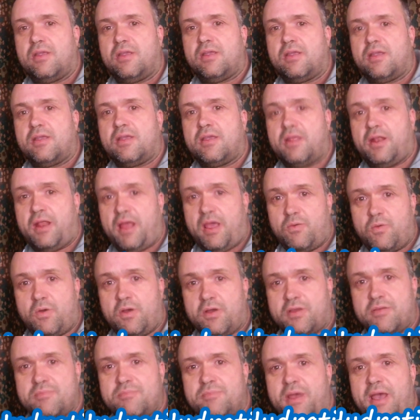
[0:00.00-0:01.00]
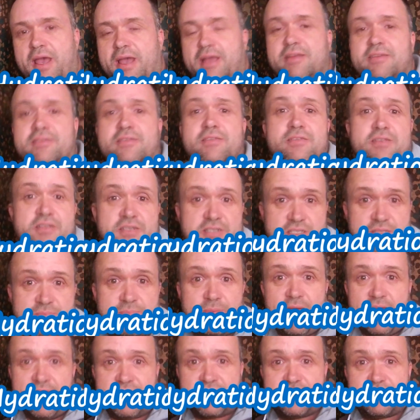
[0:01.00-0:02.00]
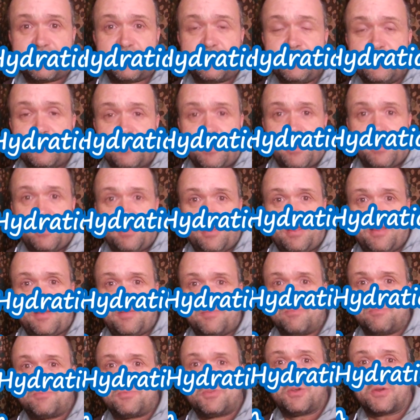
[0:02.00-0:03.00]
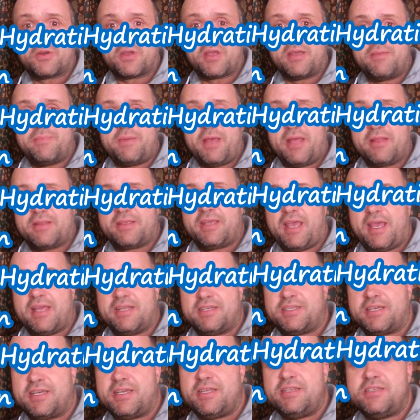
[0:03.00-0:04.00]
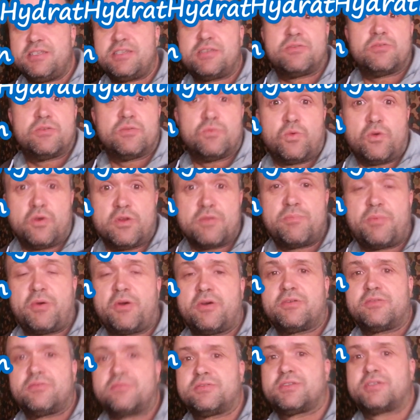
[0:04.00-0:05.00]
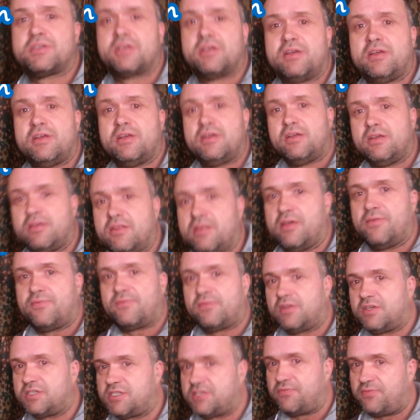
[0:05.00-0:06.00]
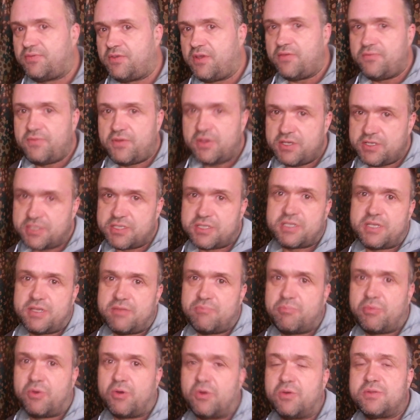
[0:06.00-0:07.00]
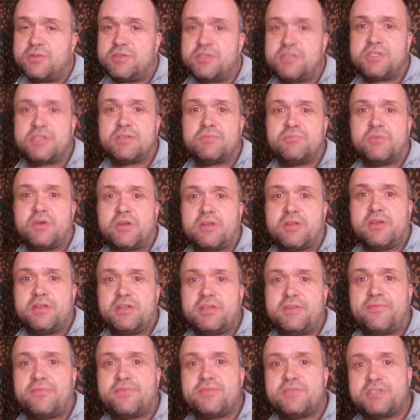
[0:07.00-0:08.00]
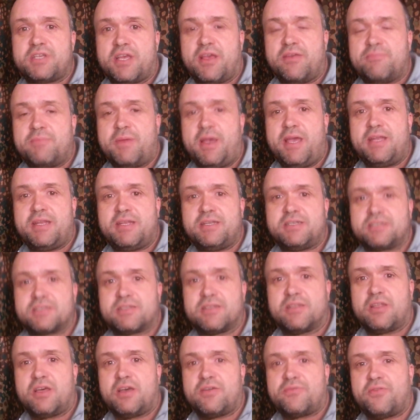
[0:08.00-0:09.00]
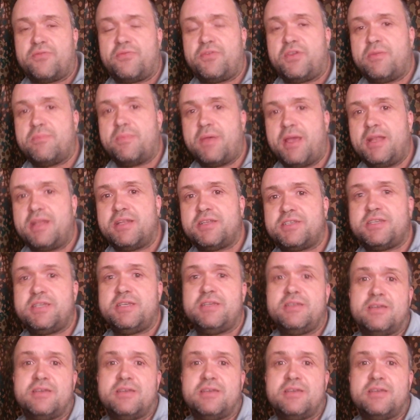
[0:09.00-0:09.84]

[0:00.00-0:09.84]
G'day, welcome back. This is part 2 and talking about canteens or water bottles, their philosophy of use, the importance and what a difference they've made into the life of humanity.